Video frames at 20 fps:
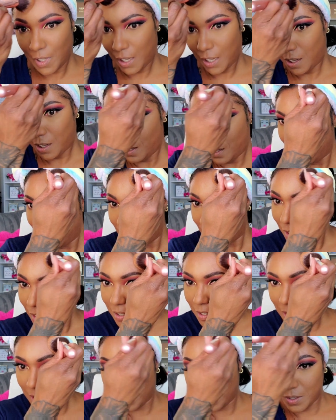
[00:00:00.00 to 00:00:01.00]
yeah,
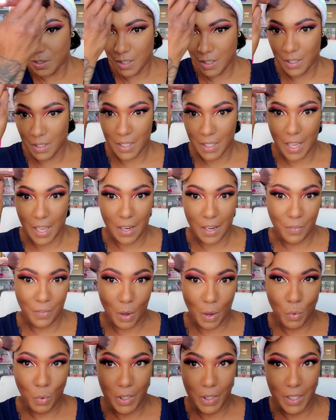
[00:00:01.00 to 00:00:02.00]
I just have to decide if
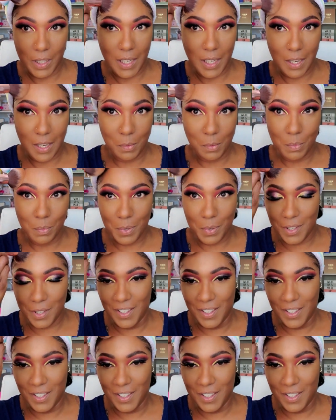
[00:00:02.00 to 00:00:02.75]
I want to keep